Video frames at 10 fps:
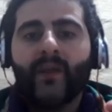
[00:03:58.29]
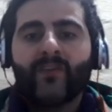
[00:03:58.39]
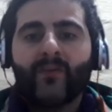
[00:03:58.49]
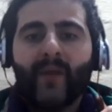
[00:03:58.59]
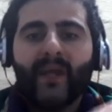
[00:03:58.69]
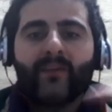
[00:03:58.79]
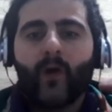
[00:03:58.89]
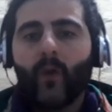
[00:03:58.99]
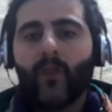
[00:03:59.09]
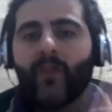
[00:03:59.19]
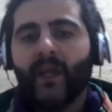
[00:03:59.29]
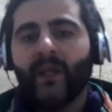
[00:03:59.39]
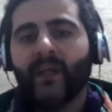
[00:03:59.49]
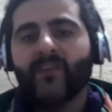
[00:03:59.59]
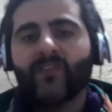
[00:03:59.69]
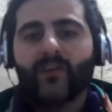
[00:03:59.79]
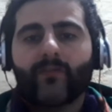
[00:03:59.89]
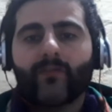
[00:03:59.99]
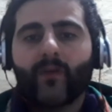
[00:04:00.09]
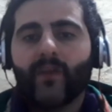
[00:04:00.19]
to make the whole thing easier
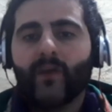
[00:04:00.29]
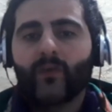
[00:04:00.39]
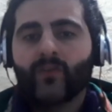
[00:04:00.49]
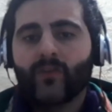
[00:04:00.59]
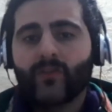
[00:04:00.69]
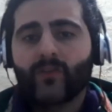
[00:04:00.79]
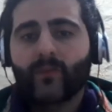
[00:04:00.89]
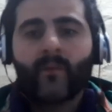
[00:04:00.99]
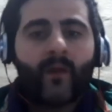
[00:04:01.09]
the users.